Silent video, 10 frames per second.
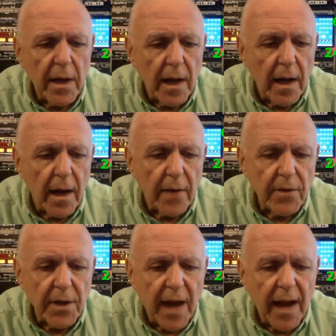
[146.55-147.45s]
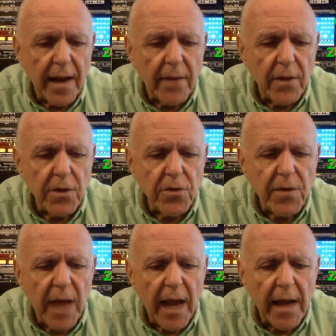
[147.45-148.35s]
The
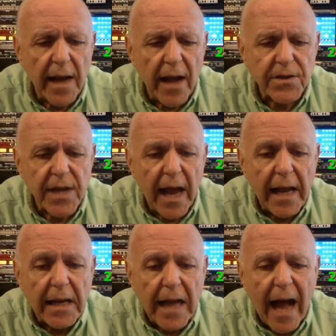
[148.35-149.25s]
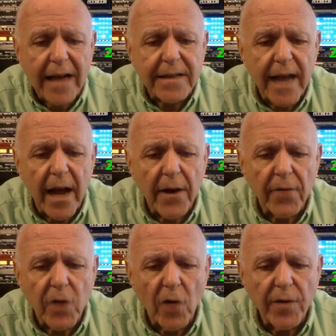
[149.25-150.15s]
UK announced a lockdown
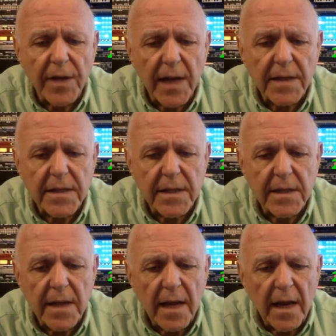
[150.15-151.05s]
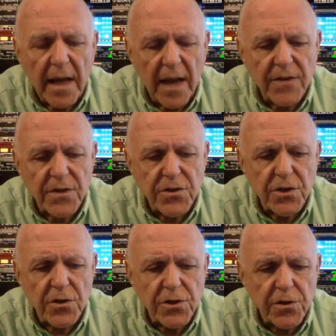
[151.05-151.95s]
of COVID-19 cases
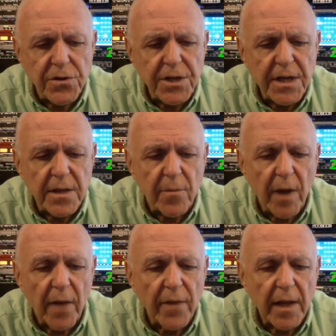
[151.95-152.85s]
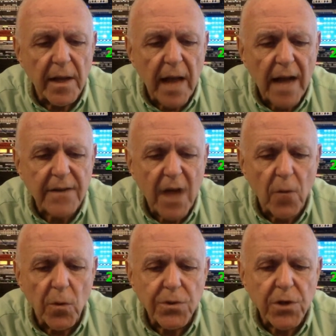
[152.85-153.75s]
surging. The
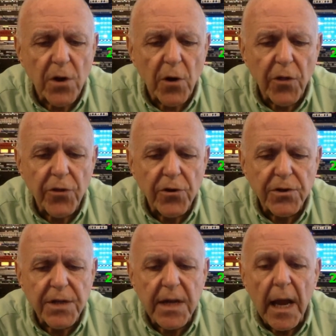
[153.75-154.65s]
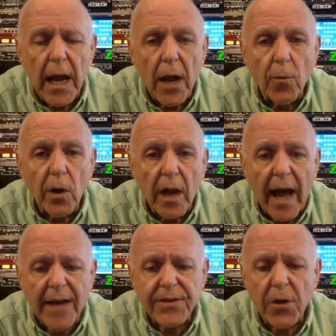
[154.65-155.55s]
lockdown will start on Thursday. It will
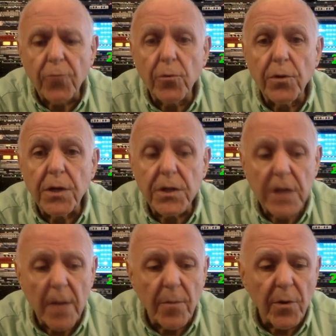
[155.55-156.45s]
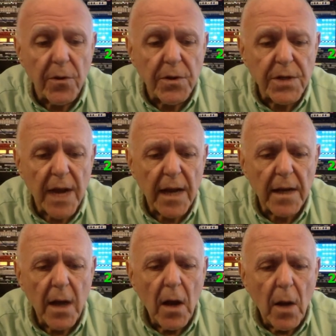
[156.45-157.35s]
last through December the 2nd.